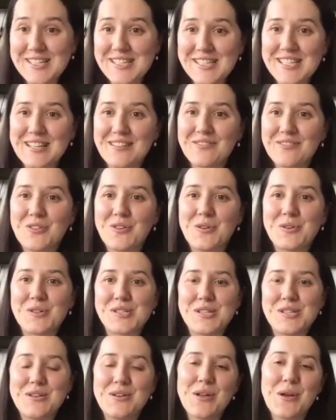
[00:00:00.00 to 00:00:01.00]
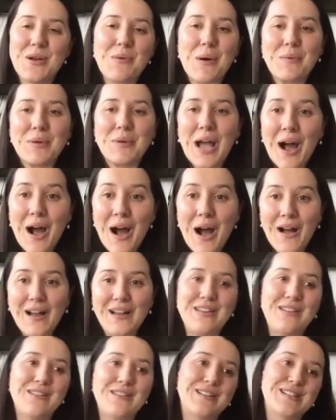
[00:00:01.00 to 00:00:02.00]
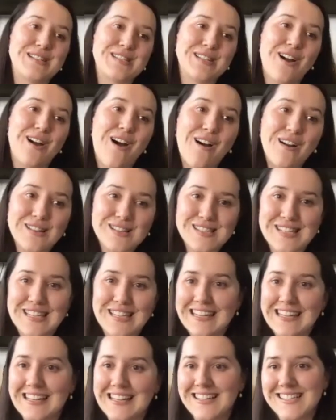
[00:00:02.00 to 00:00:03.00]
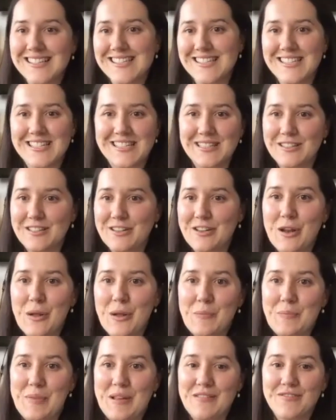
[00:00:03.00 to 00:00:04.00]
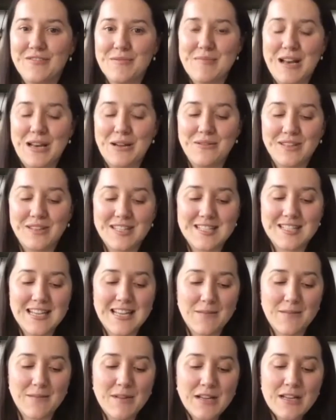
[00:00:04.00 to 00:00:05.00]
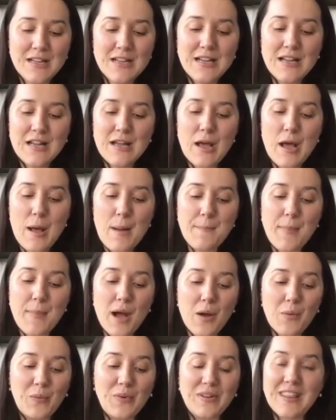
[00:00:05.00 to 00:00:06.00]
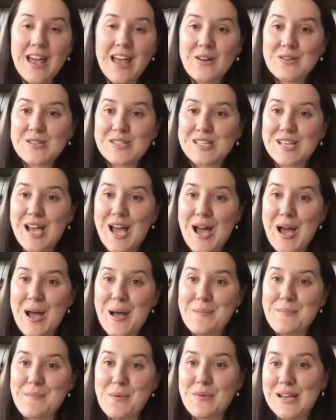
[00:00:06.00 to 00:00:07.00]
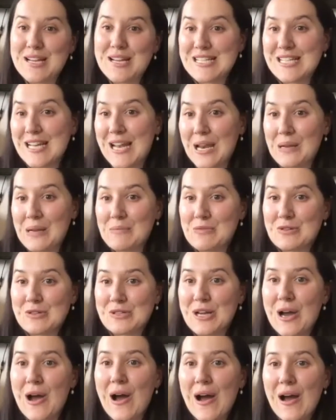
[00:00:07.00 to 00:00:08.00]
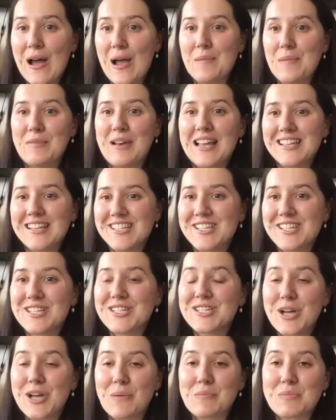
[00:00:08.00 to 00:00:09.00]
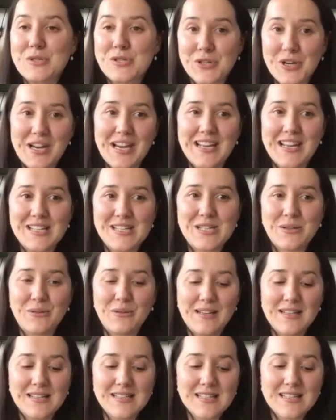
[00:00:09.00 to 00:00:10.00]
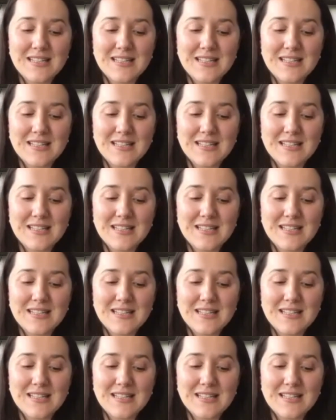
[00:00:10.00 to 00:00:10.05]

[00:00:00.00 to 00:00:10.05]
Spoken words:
then of course you know where we are and you can start asking us and being familiar with the team. But without wasting any more time, let's just jump straight into it.